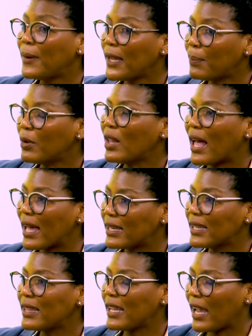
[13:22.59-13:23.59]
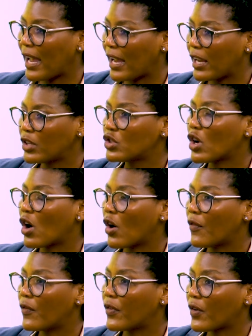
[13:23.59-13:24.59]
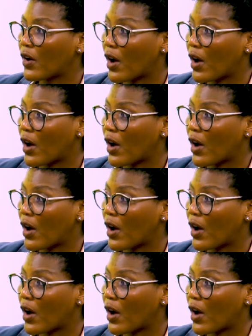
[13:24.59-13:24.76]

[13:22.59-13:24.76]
people under the age of